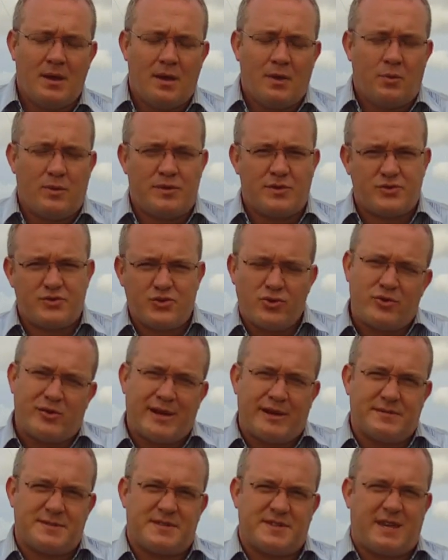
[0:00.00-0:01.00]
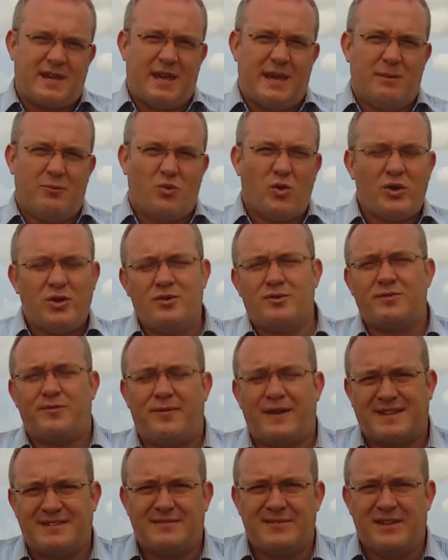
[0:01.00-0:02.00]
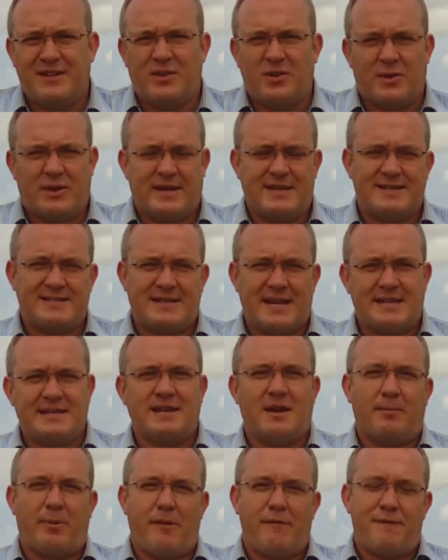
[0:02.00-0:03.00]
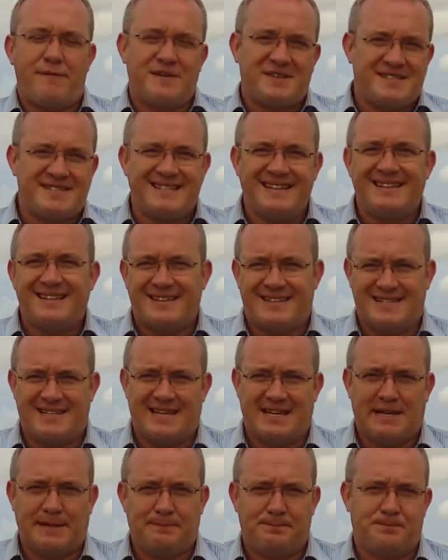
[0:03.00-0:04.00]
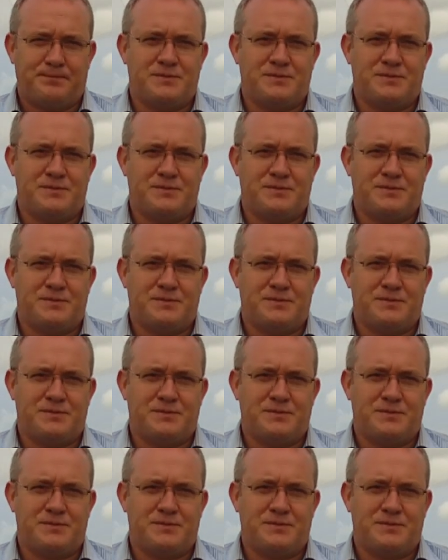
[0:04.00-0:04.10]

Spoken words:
with a drawdown scheme, what you're effectively doing is setting up a facility.